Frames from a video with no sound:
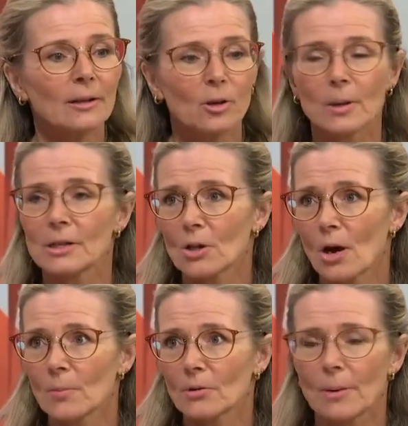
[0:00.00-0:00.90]
a little bit of
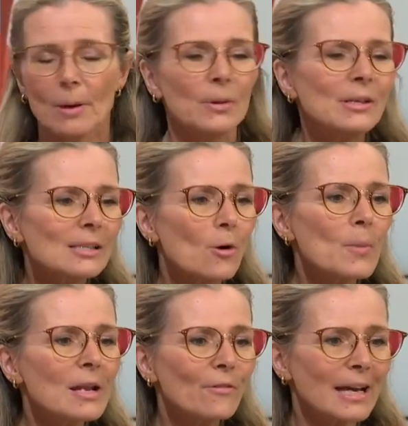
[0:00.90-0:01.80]
time with them. I mean, there's so
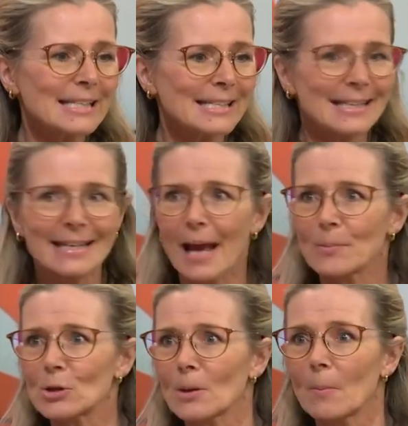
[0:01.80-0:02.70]
many fantastic
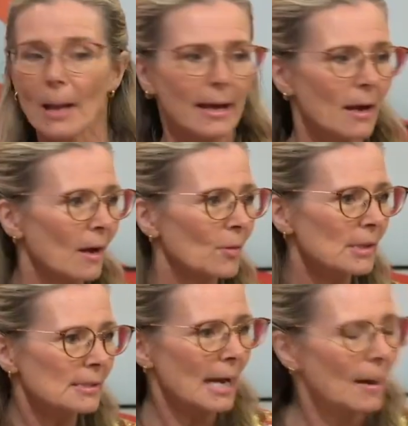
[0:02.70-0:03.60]
games you can play. There's